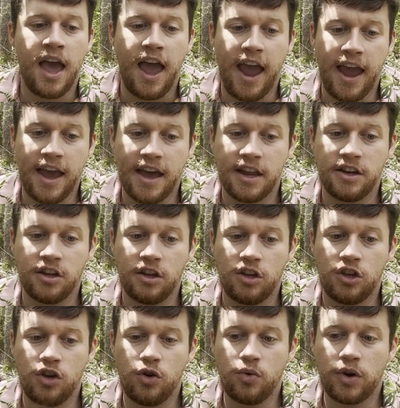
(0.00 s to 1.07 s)
and
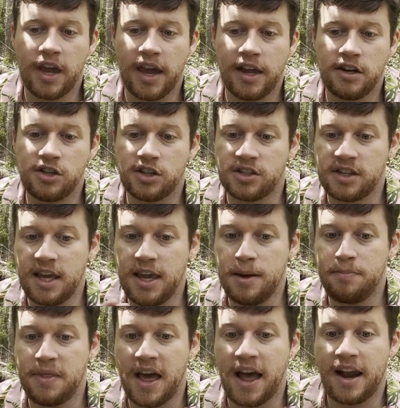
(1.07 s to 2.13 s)
you can just
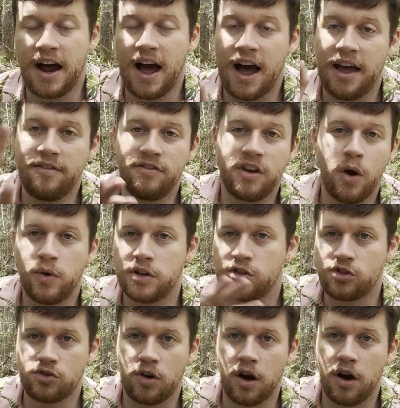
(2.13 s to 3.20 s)
keep that hive going
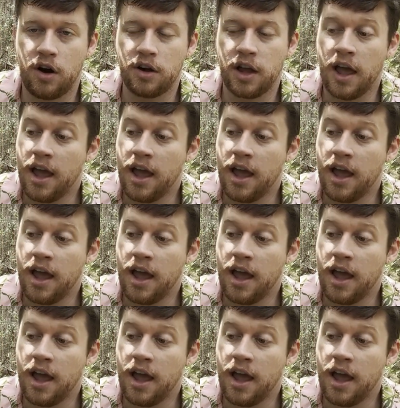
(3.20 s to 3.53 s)
strong.